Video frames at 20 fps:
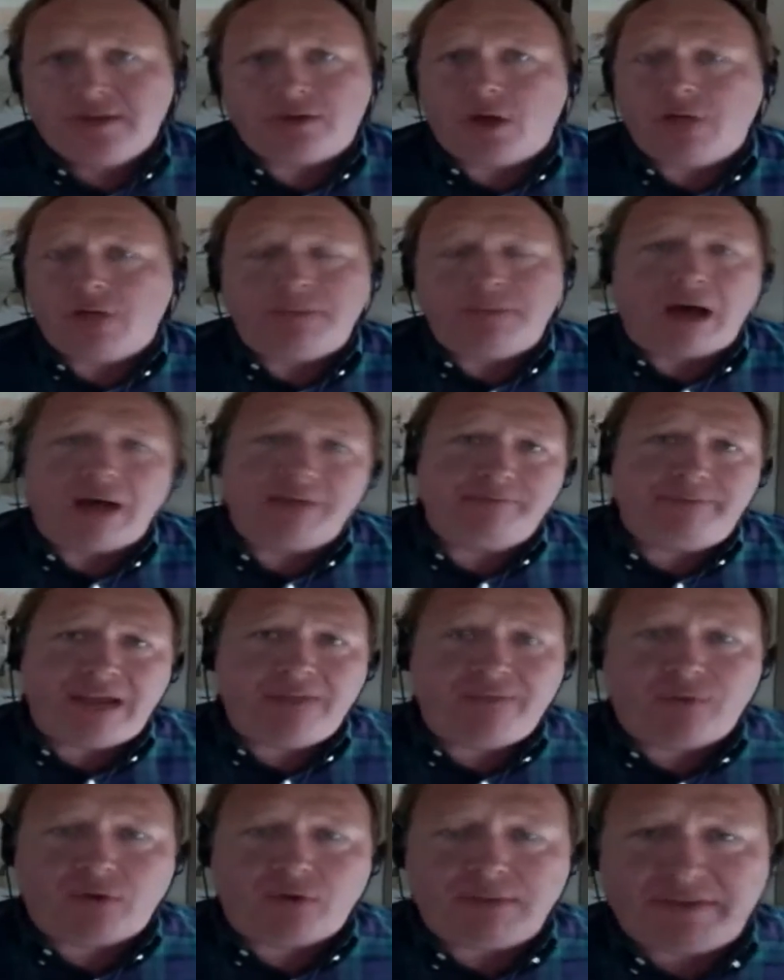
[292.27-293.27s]
They're all bought
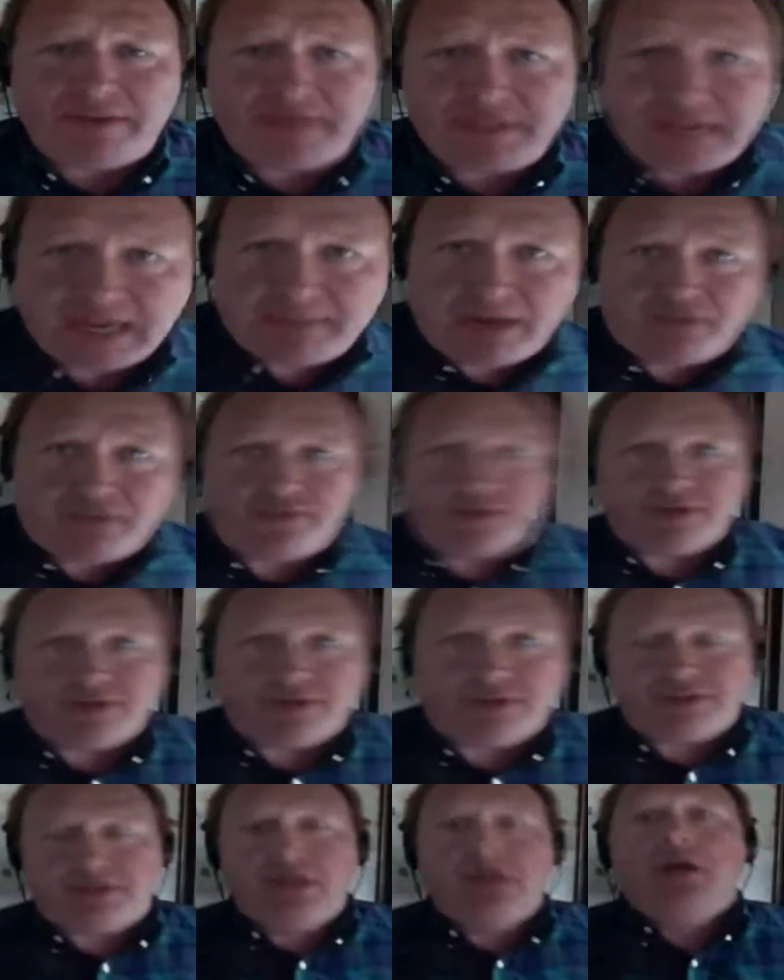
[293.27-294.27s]
and paid for by the same
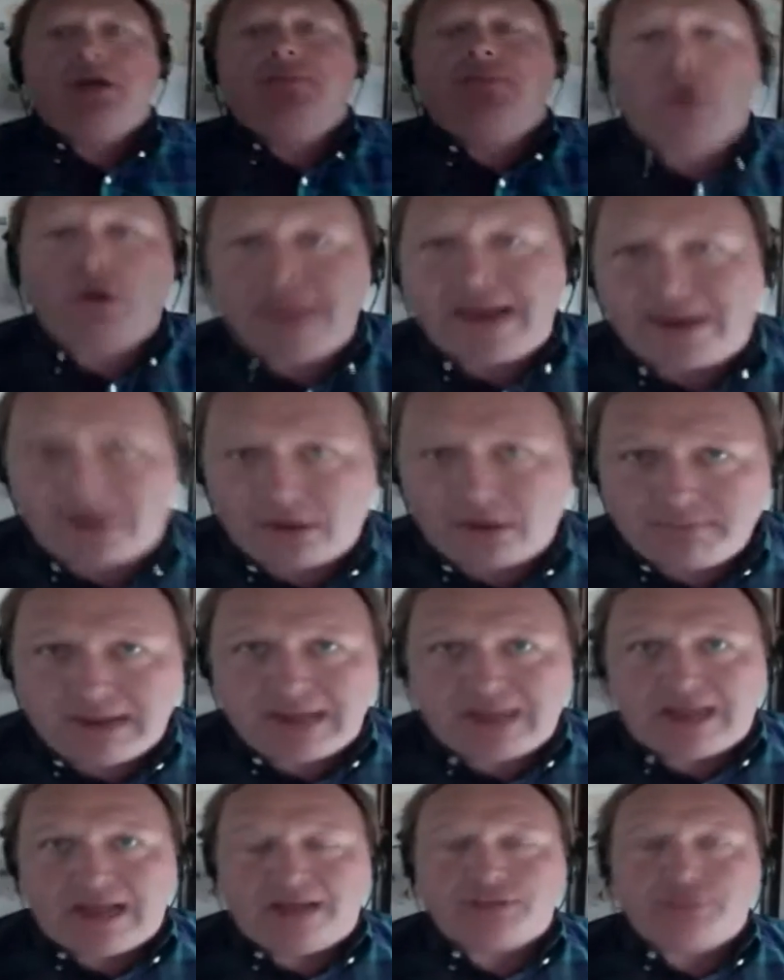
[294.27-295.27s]
interest. More banker
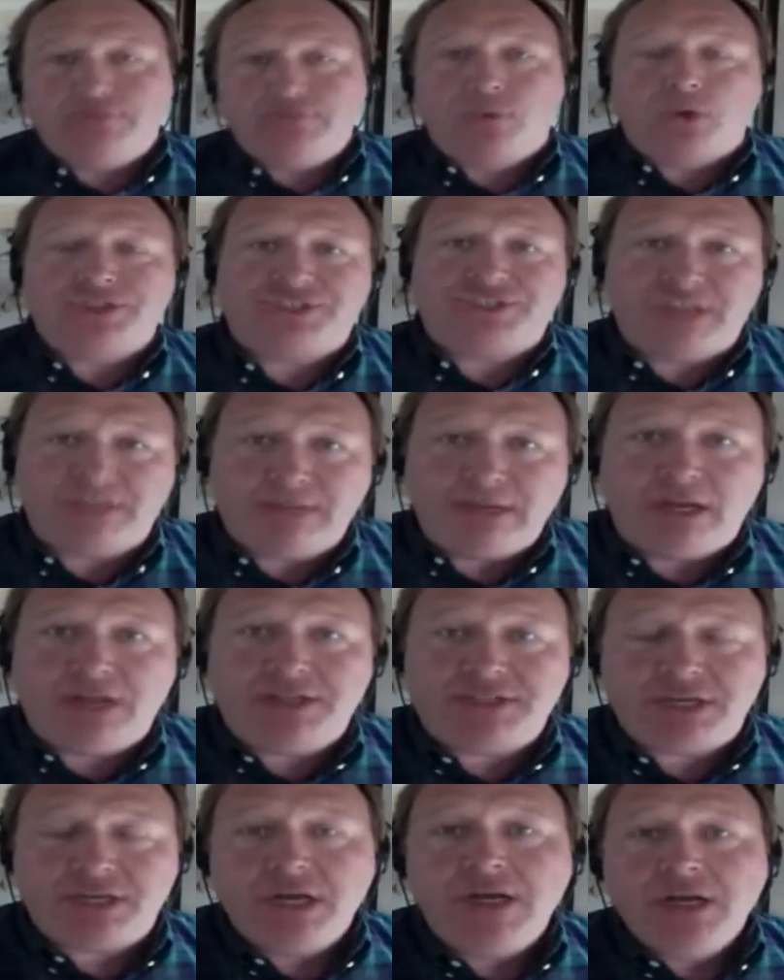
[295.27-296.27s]
bailouts, more
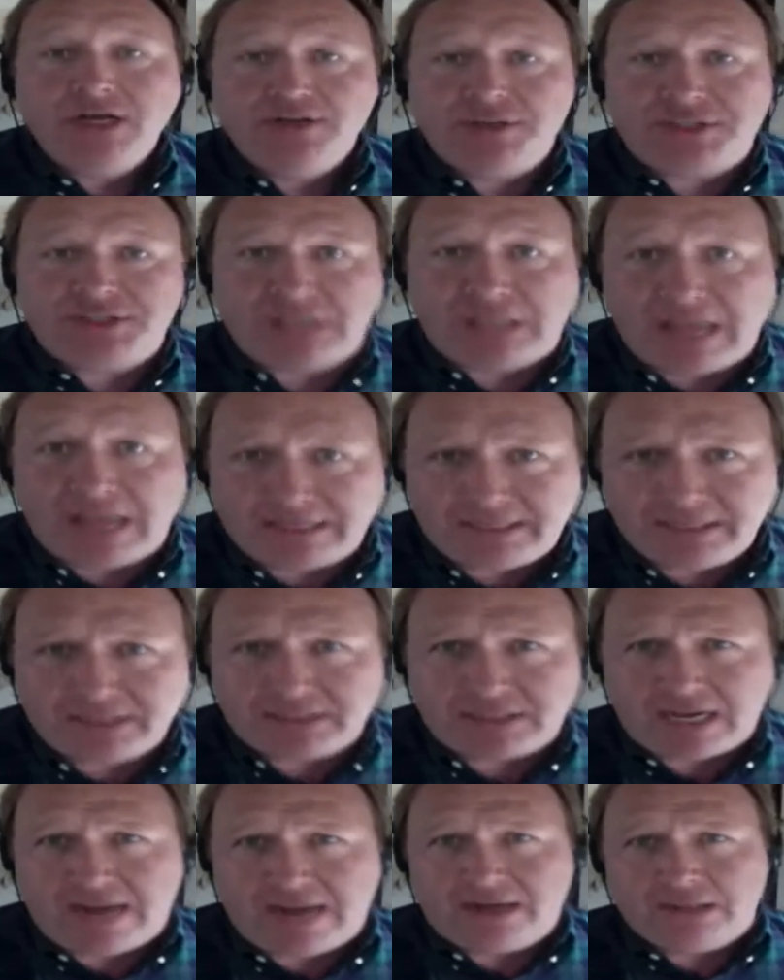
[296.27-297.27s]
stimulus to select
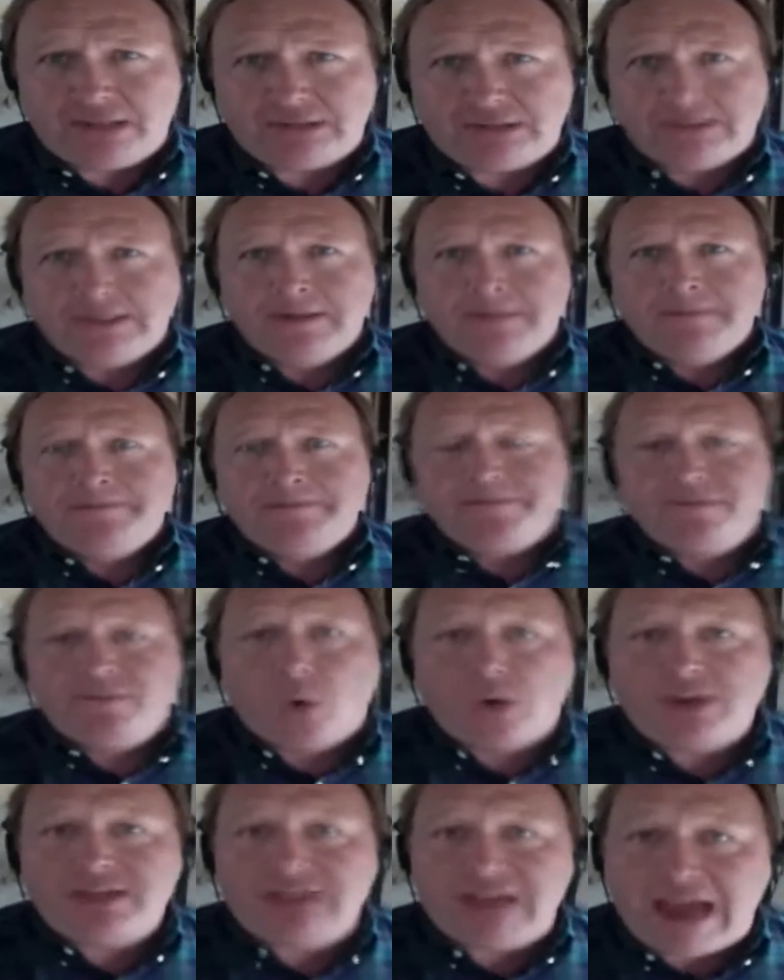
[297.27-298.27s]
insiders,
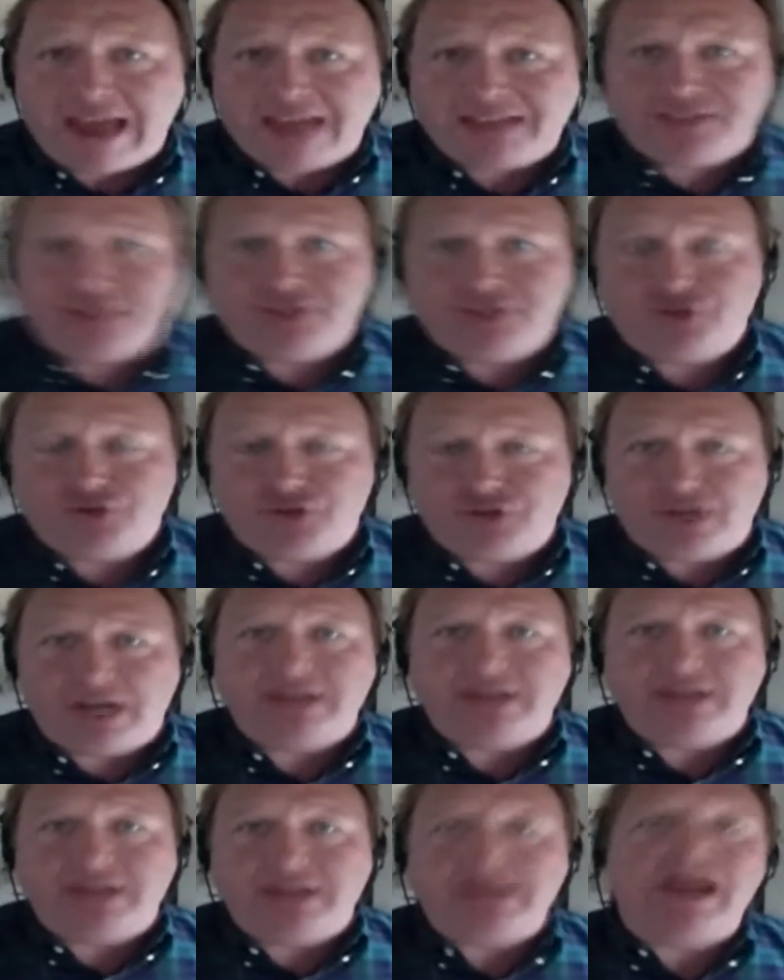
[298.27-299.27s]
more taxes to
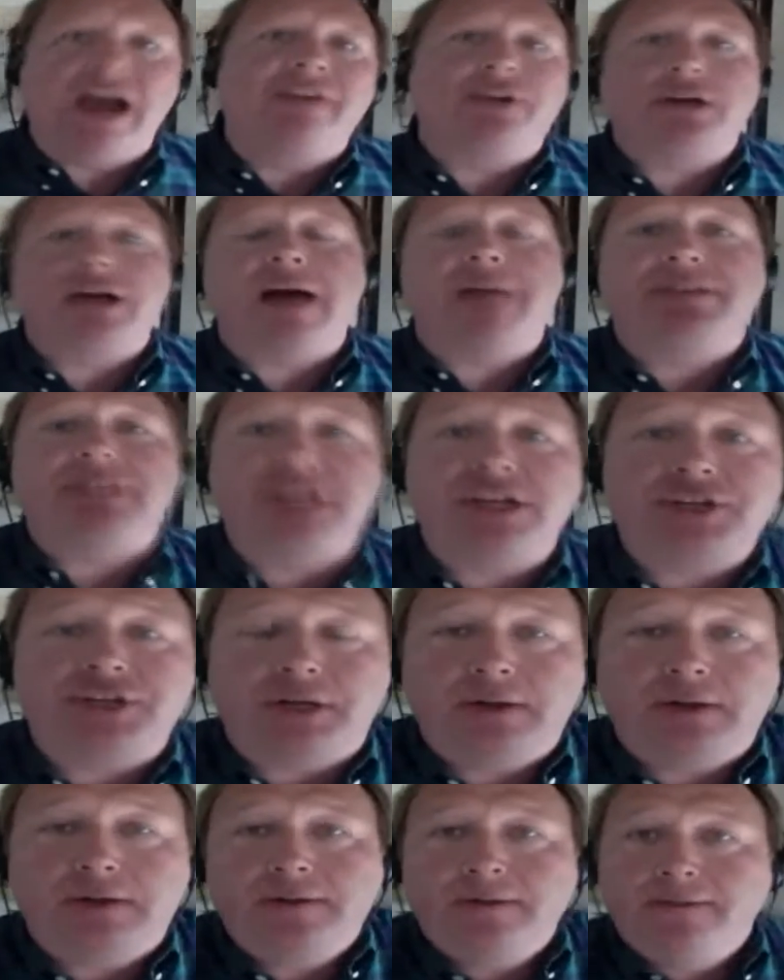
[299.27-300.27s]
shut down their
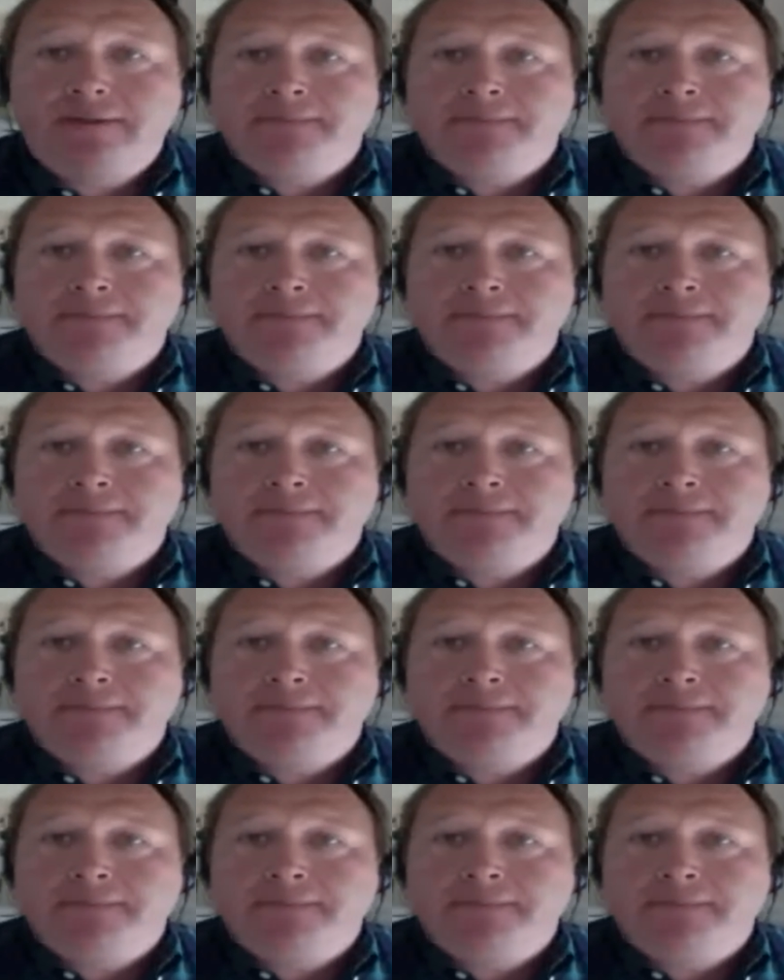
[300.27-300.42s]
competition.